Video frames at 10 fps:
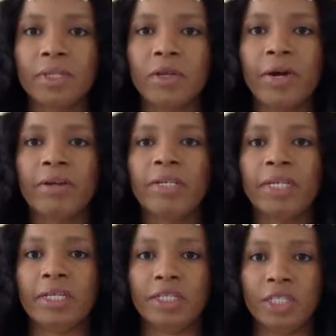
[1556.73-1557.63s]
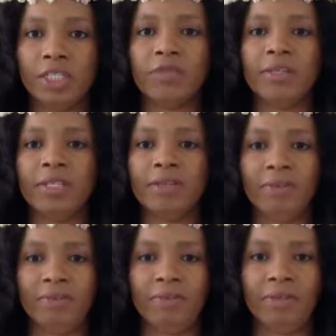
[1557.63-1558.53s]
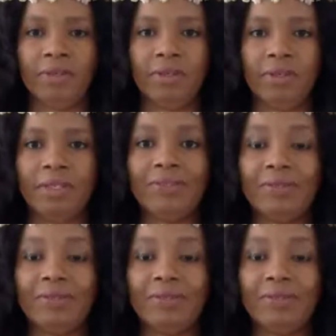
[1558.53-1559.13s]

Grounding, a sense of release. Good.